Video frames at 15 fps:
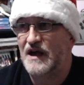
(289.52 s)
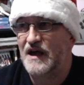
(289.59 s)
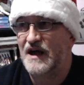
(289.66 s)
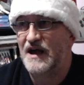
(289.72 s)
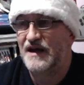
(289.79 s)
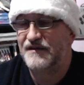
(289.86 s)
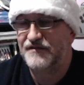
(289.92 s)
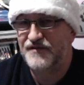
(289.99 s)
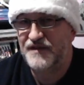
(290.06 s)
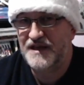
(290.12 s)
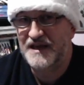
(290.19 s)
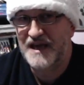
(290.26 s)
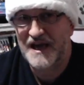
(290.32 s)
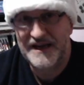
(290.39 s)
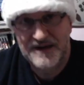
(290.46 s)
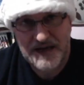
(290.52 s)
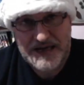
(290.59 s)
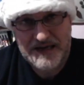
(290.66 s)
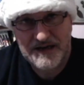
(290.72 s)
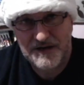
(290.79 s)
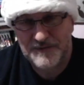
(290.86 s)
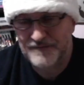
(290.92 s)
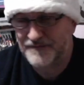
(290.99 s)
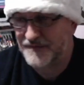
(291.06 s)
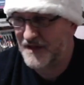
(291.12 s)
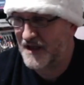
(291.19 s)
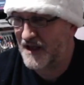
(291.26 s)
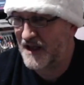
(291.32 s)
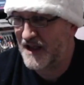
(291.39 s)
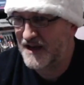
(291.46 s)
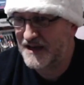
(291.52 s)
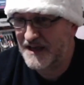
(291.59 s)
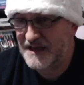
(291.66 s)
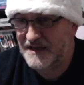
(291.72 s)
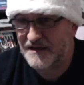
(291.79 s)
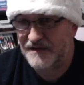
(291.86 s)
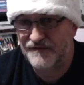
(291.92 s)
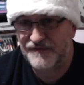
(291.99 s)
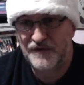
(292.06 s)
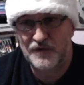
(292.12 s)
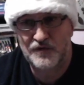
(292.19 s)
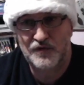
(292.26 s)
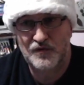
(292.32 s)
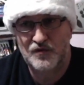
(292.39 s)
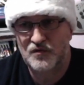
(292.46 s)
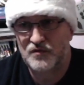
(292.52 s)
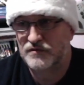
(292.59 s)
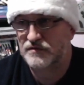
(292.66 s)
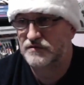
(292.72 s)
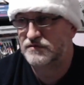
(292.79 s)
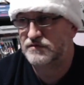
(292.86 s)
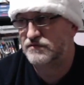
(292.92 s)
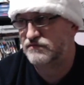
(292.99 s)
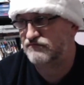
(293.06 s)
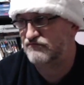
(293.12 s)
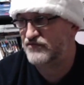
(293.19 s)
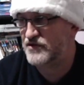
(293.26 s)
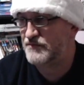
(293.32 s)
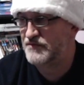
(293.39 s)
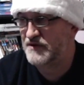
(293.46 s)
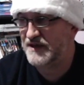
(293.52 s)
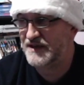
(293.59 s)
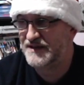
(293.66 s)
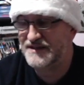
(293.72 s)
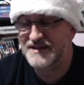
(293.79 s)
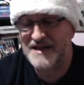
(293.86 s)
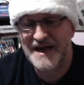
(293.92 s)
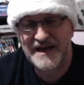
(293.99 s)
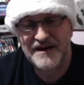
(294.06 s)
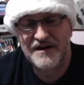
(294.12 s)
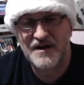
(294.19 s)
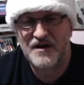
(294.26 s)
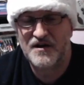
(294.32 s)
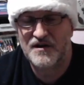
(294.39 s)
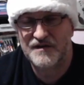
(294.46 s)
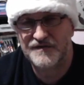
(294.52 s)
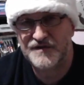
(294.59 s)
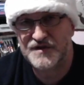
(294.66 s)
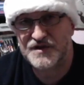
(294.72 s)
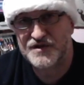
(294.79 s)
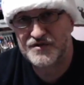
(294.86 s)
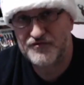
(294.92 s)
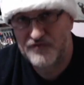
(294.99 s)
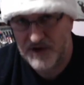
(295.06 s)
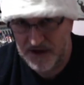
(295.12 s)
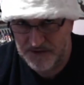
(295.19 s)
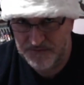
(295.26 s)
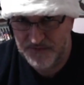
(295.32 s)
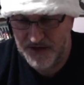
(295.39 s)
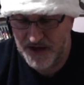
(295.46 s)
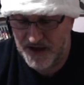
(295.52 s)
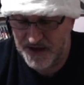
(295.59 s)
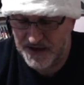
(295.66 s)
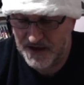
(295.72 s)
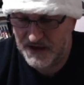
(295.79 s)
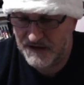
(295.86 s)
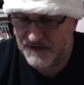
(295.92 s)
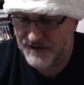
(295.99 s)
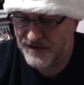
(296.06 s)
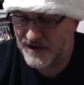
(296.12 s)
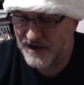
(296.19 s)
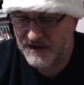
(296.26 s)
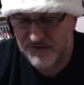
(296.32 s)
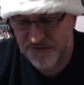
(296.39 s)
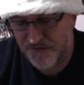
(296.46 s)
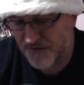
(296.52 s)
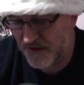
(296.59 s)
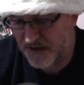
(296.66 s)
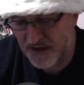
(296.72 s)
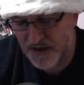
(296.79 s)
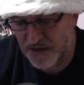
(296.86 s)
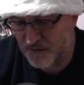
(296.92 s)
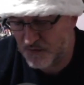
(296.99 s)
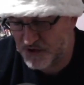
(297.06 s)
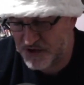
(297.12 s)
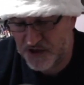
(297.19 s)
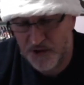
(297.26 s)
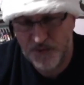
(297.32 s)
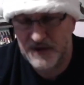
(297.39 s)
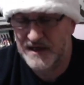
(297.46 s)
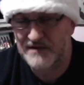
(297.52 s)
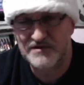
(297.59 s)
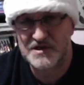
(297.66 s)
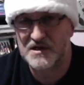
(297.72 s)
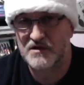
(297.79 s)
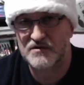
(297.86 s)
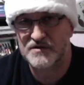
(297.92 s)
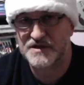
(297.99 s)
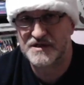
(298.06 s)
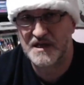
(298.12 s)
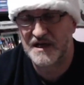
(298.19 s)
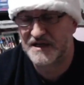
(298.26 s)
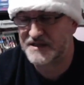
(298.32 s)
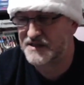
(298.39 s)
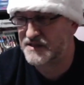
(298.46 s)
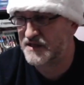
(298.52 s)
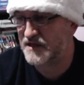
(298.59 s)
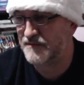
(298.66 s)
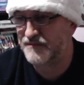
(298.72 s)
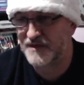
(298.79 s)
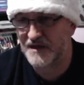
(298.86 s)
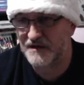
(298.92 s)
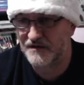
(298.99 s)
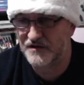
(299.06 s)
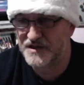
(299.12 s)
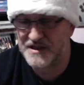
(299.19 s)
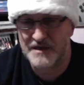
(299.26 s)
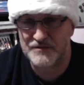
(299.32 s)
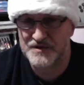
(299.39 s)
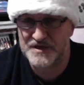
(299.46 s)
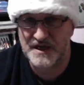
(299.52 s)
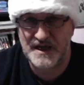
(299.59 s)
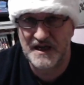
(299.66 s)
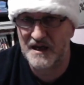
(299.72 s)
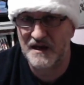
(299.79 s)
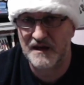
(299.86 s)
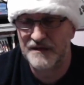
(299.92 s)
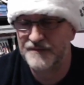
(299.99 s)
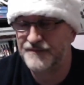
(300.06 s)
I had the headache for probably a day and a half straight, the headache. Thankfully, it was nowhere near as long as the last time, because that was a killer.